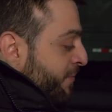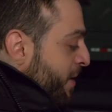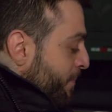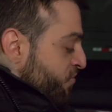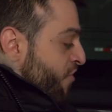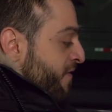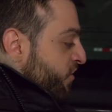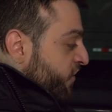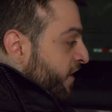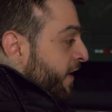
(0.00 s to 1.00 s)
in my
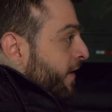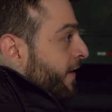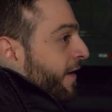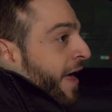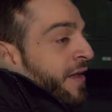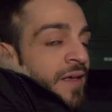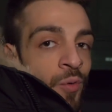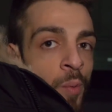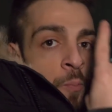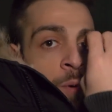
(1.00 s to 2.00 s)
driver's seat, and
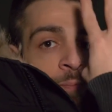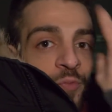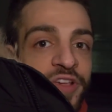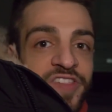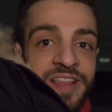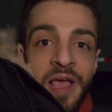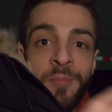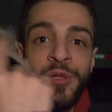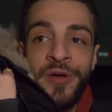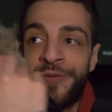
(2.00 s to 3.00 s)
whoop whoop we see
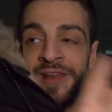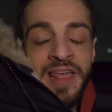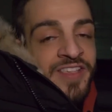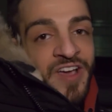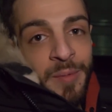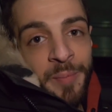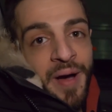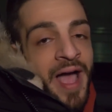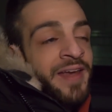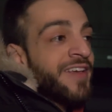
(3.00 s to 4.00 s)
like blue and red lights come up
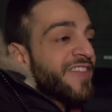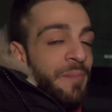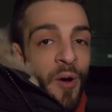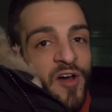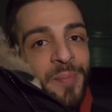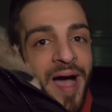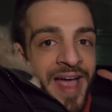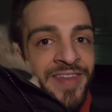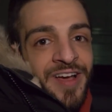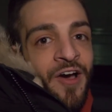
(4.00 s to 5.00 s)
behind us. They park
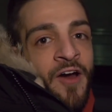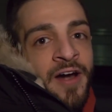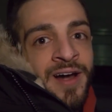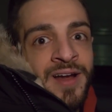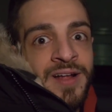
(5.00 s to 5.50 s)
behind the car.